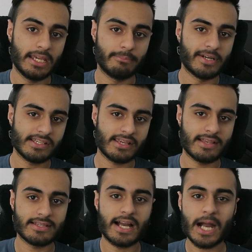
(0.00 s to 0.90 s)
In my
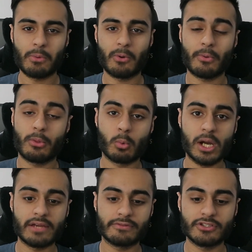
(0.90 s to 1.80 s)
case I went with the
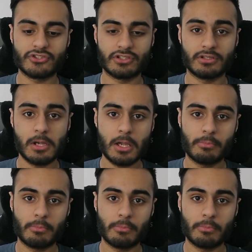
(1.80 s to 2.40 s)
white version,